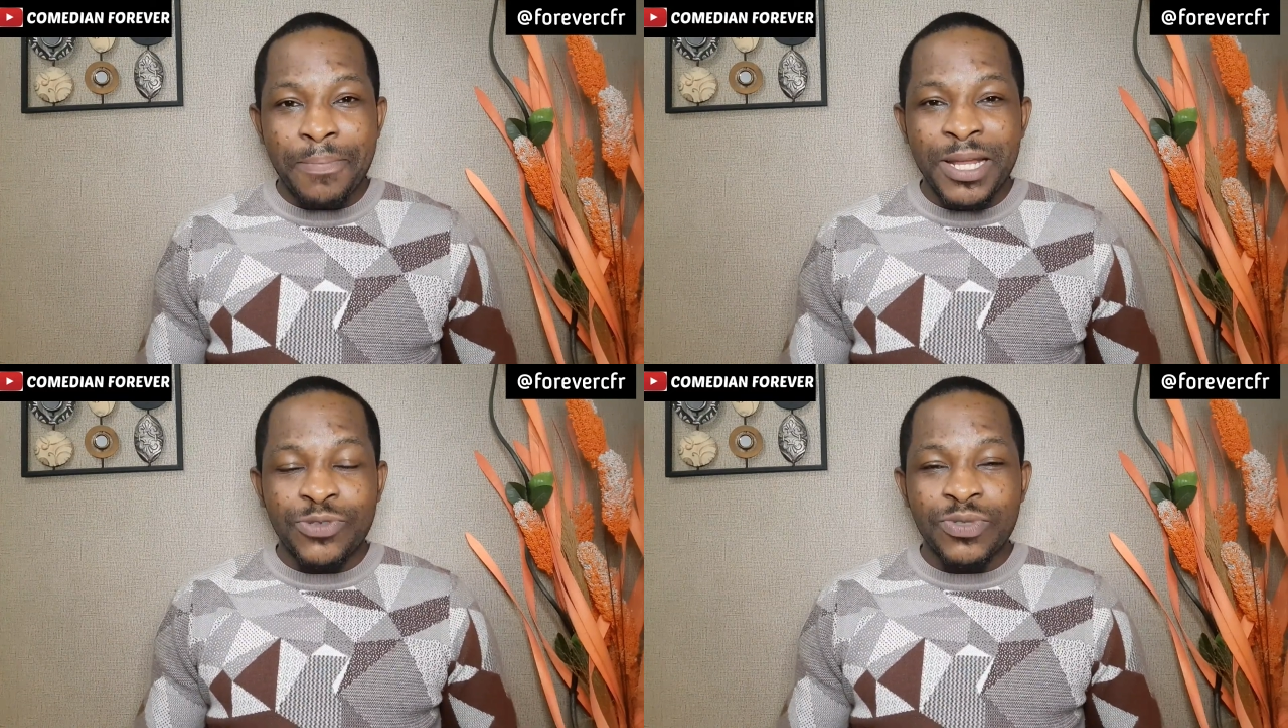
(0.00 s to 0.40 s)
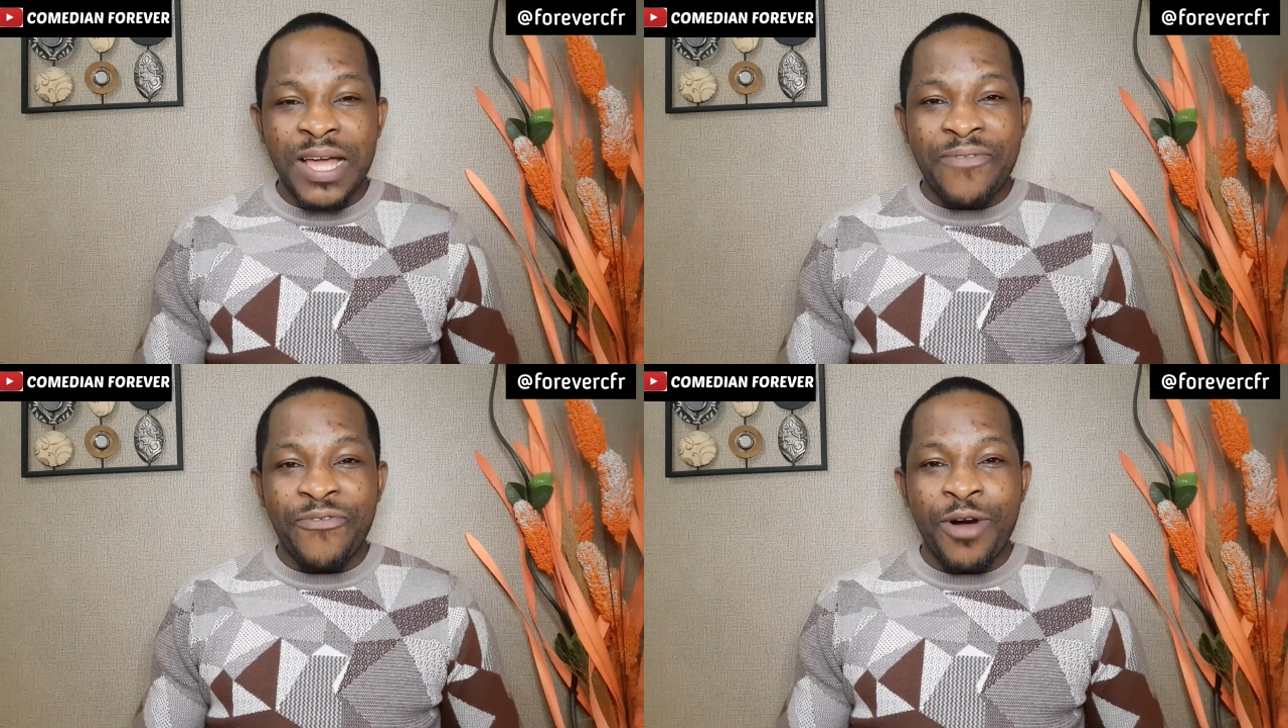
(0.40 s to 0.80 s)
Plate will
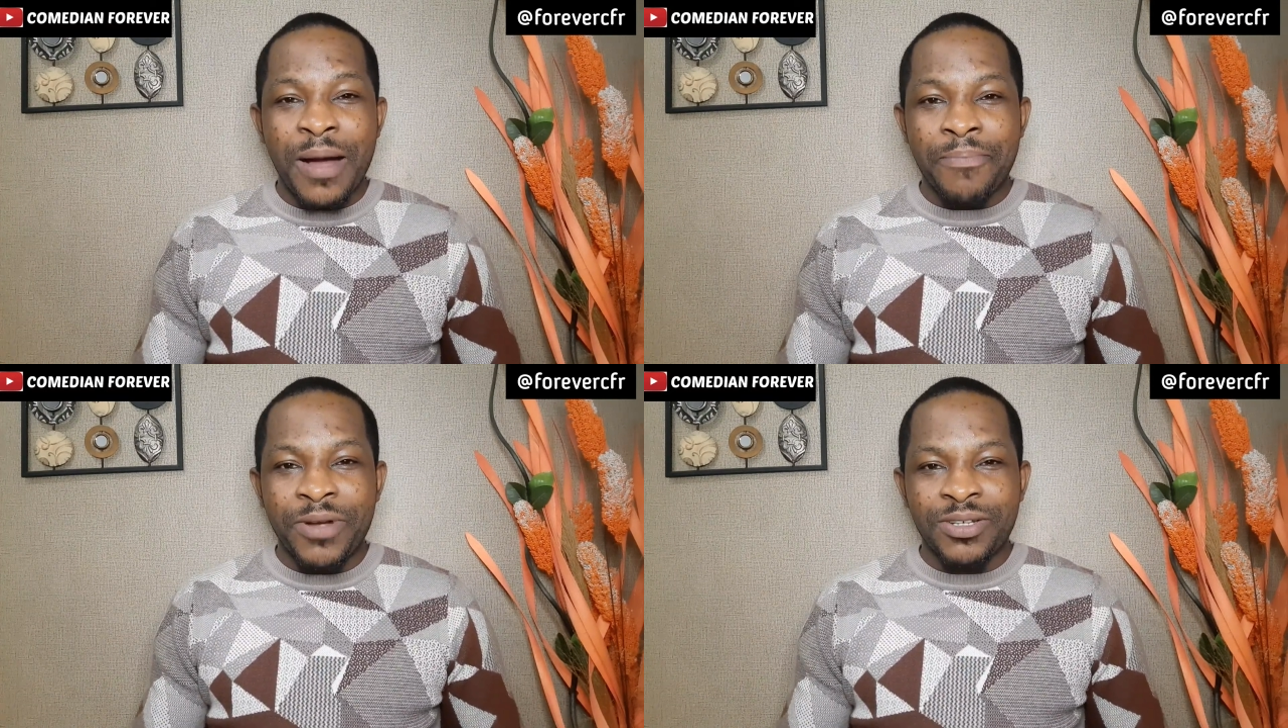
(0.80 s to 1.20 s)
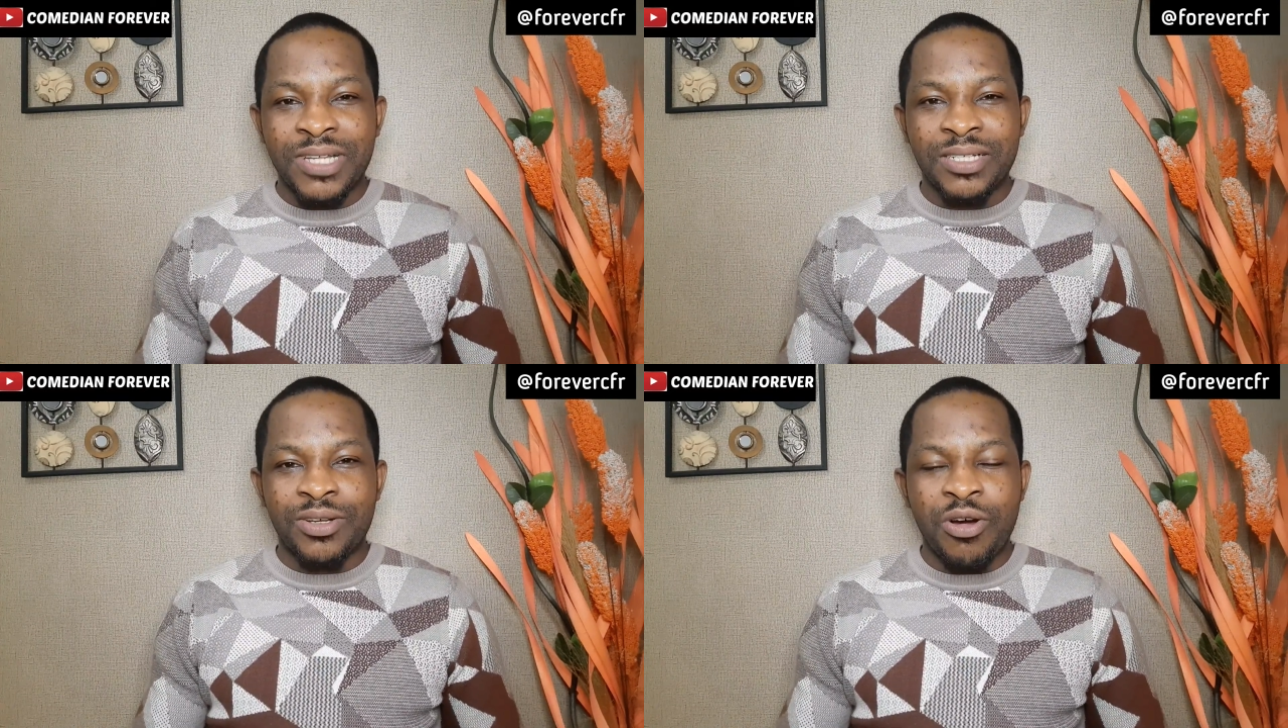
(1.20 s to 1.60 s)
not fall and break. You
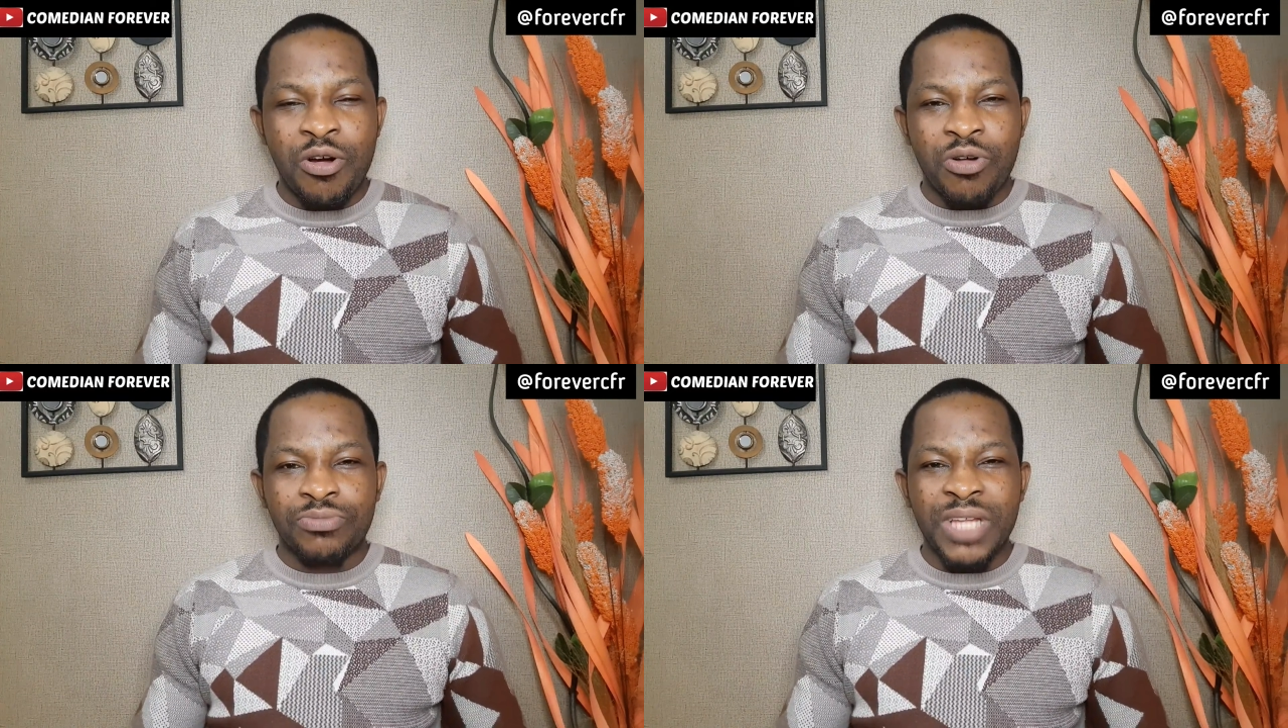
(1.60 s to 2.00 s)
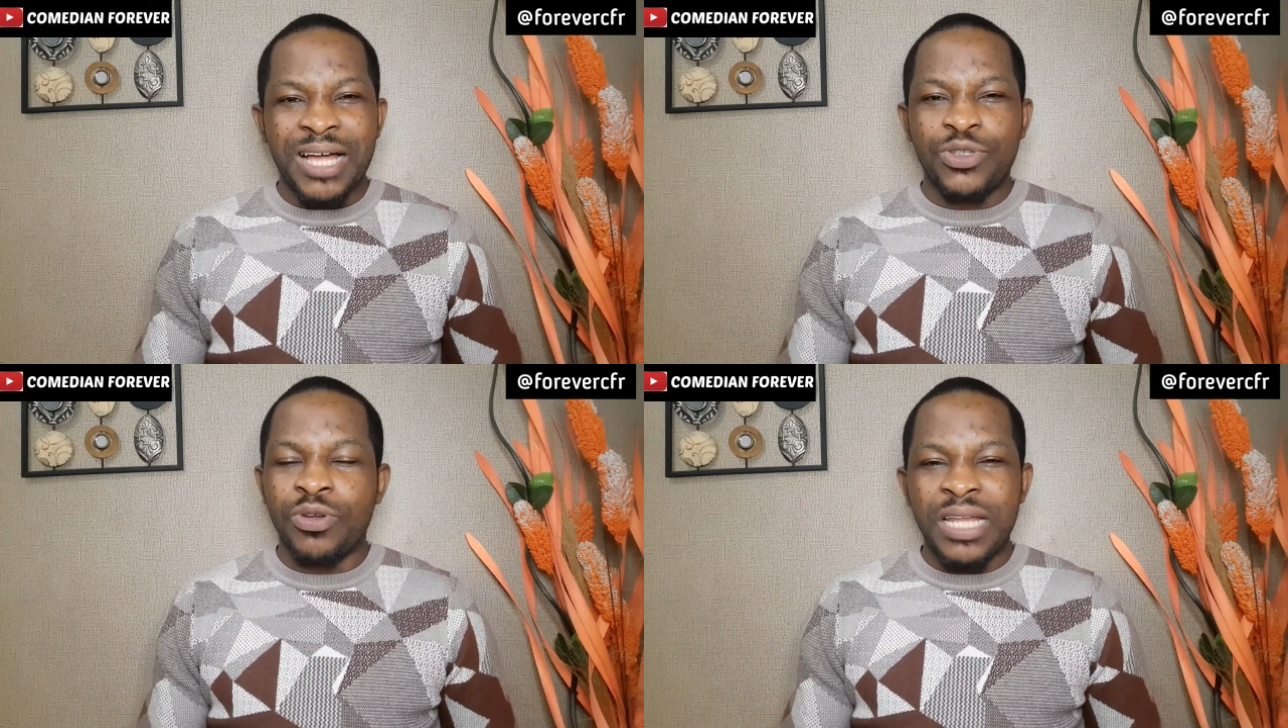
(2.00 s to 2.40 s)
now say, oh,
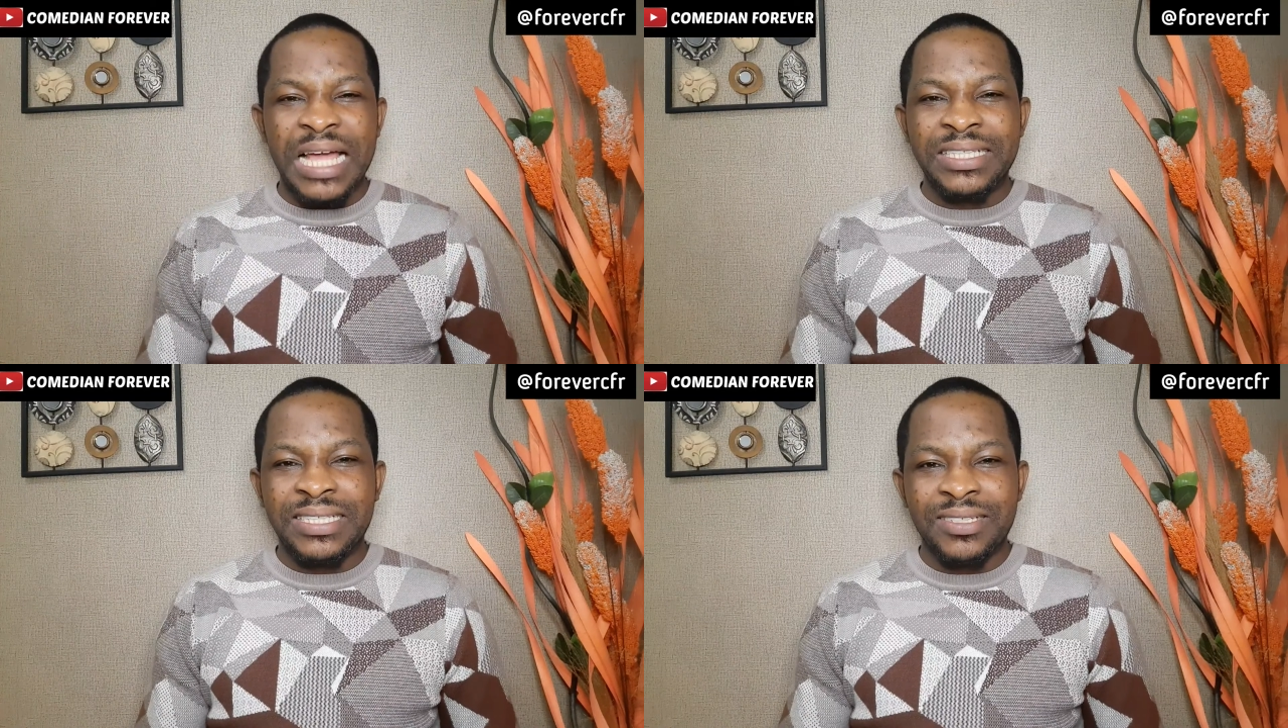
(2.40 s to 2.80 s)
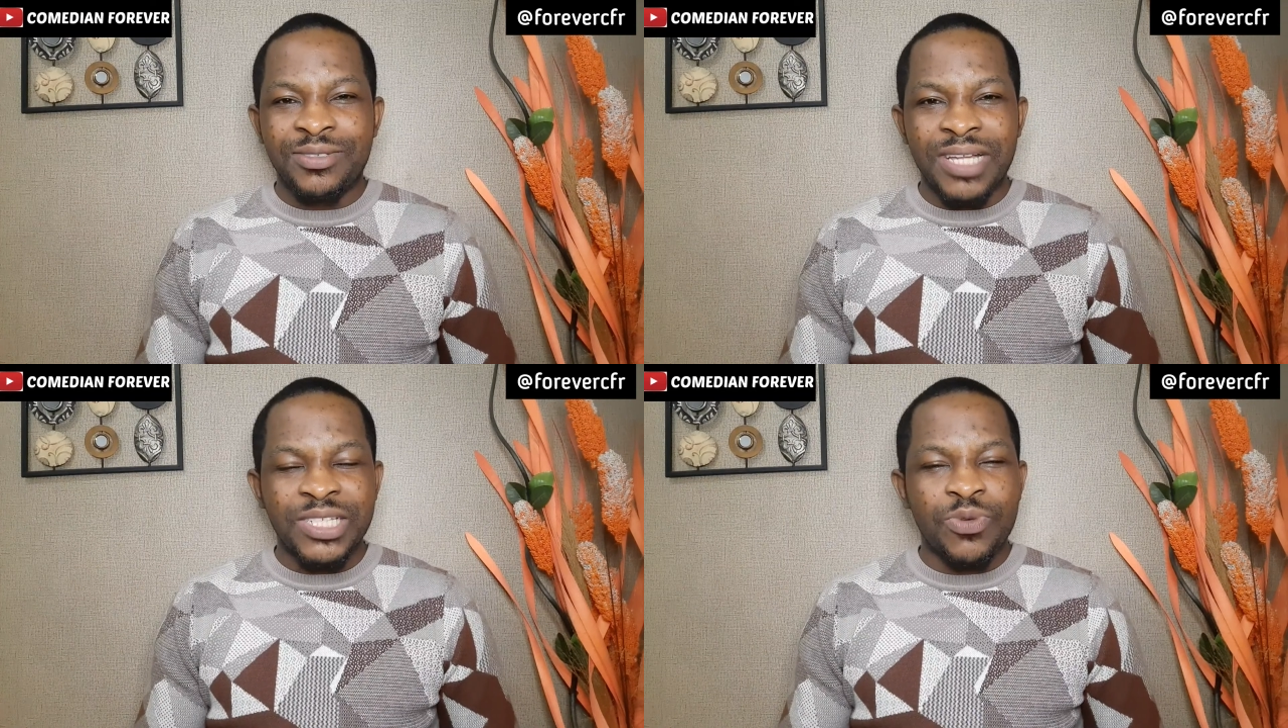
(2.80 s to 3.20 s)
I don't like this.
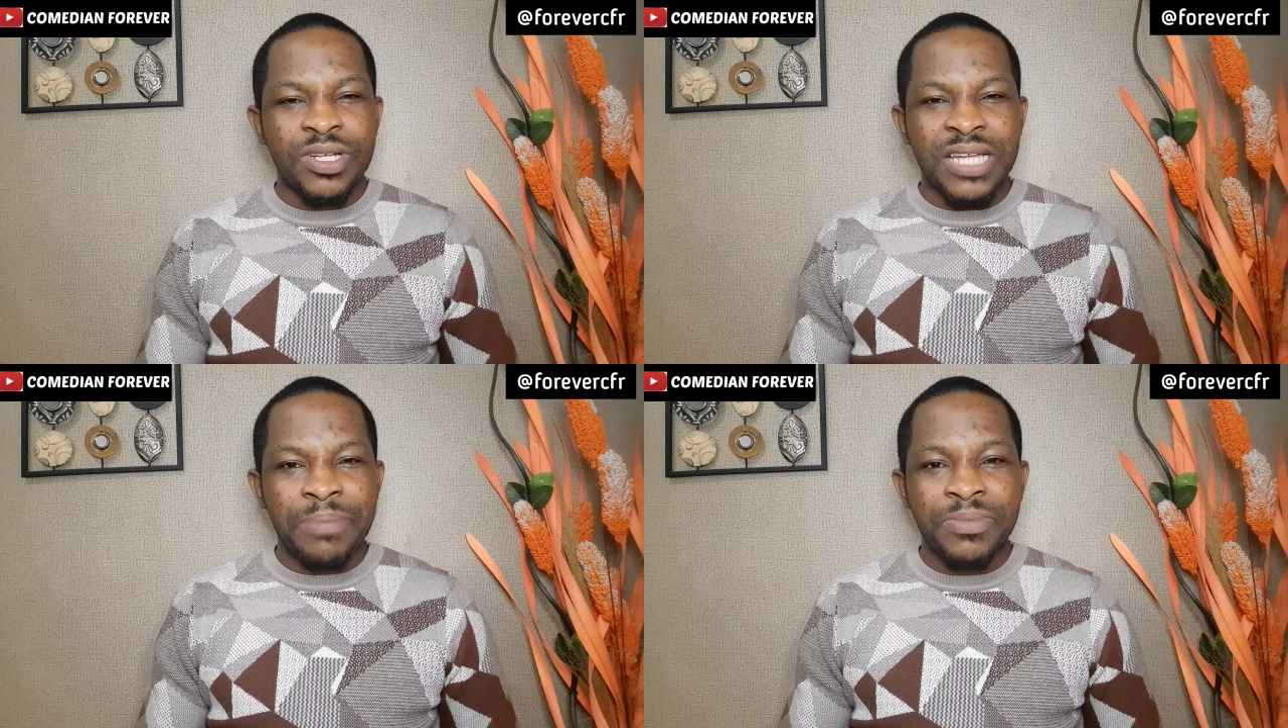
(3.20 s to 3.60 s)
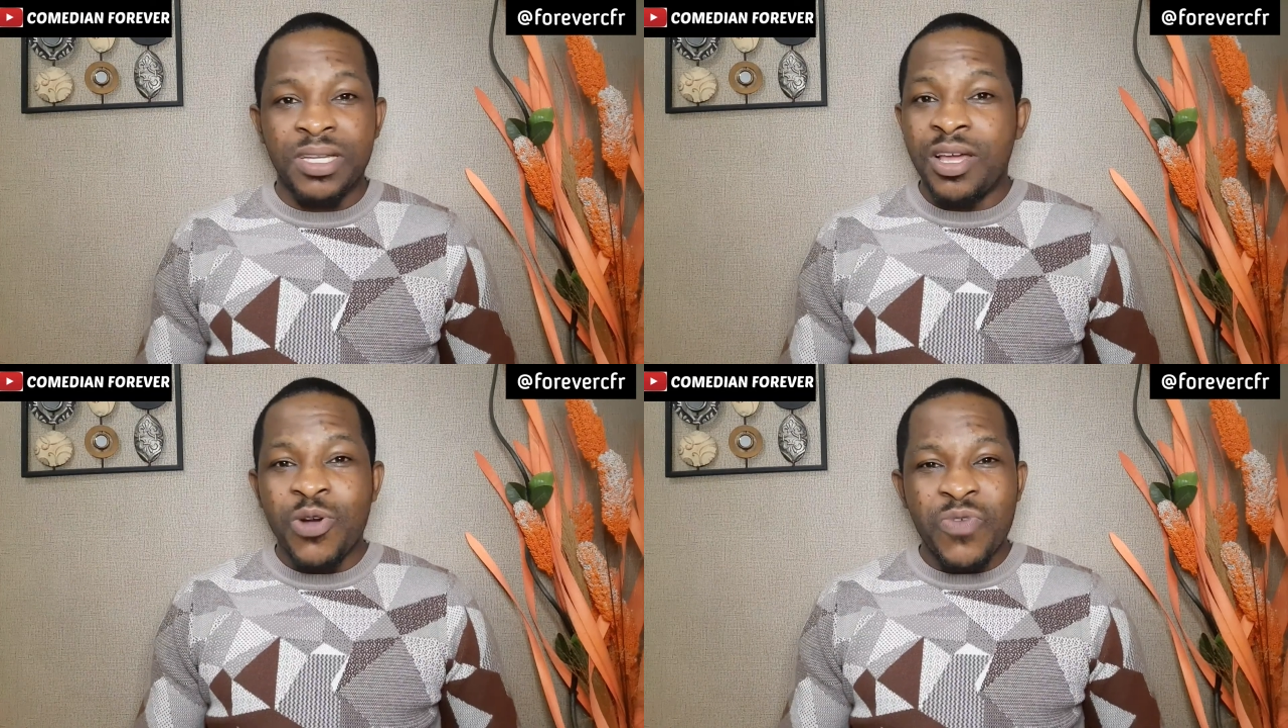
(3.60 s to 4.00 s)
You now say, what's happening?